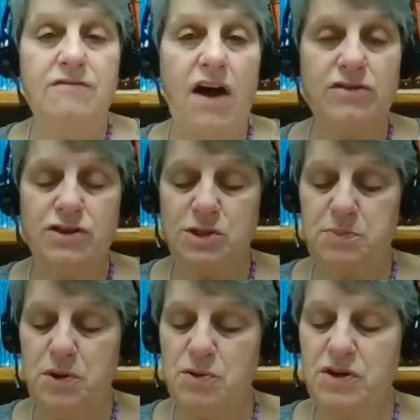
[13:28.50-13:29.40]
Father
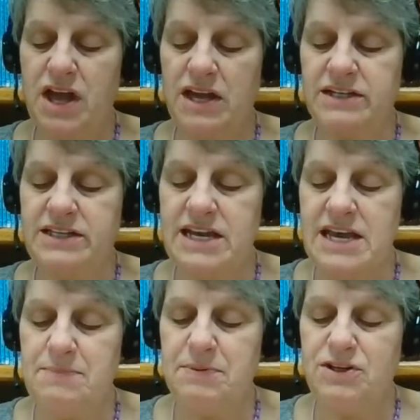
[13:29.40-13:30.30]
Spoon cut
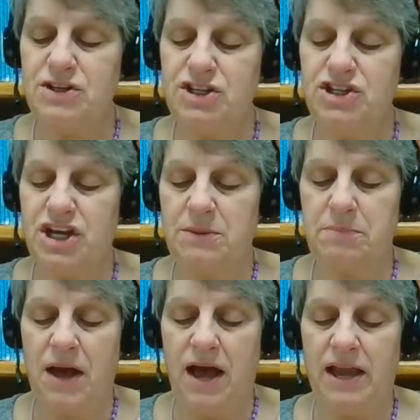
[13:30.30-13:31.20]
deep into the chicken
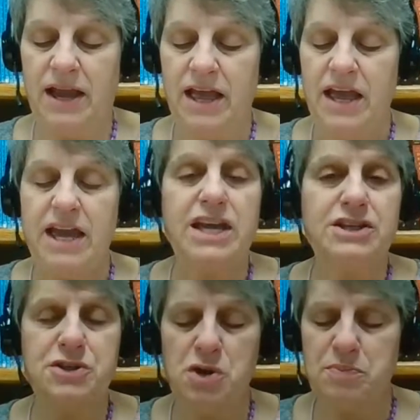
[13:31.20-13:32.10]
pie. He
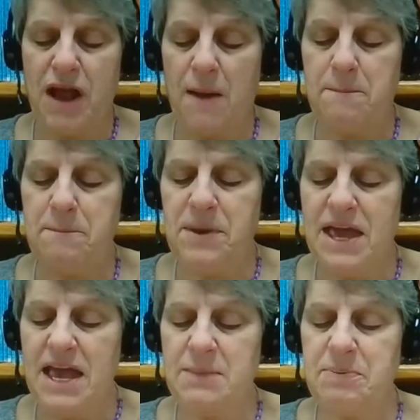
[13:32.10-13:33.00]
scooped out
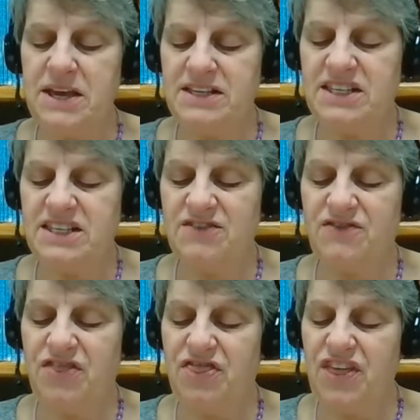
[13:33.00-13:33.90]
big pieces of
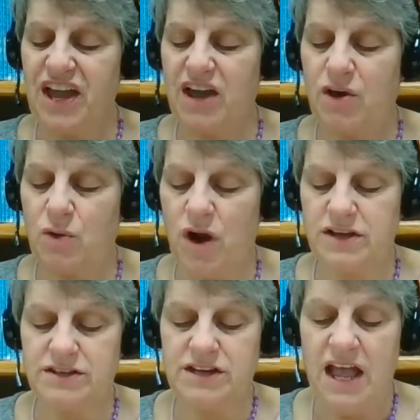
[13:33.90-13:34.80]
thick
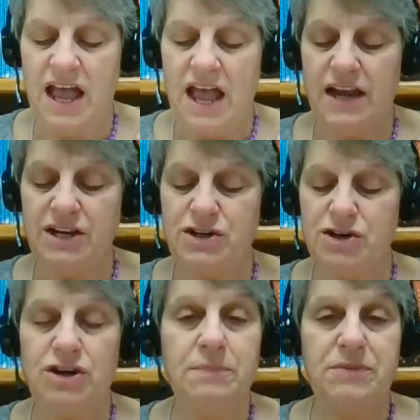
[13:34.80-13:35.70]
crust and he
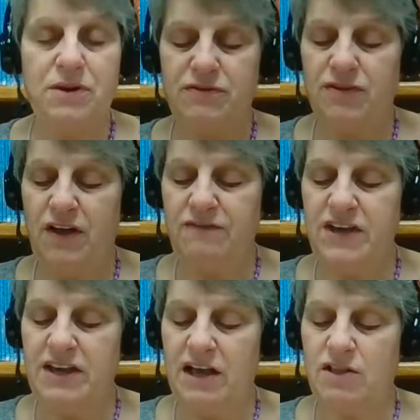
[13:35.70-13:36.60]
turned up their fluffy
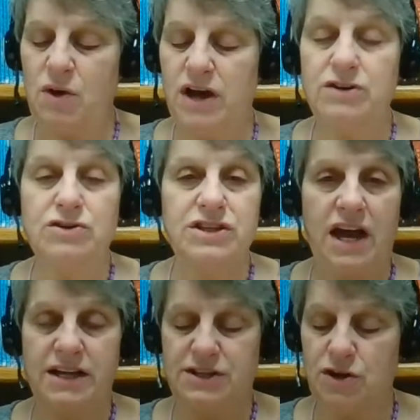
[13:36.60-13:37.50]
yellow
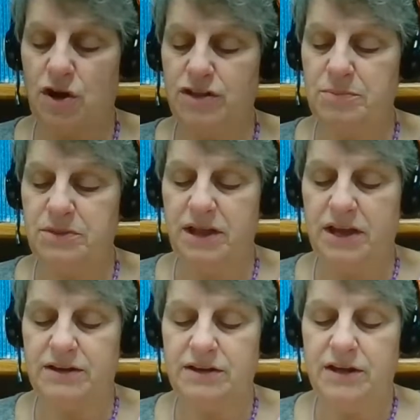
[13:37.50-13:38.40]
undersides on the
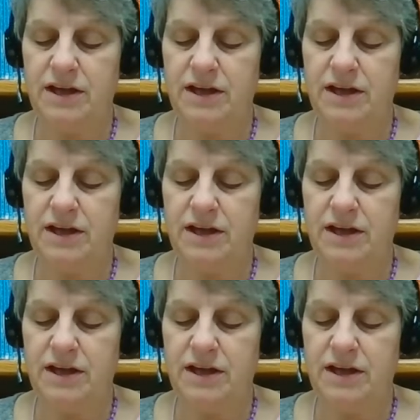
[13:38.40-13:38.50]
plate.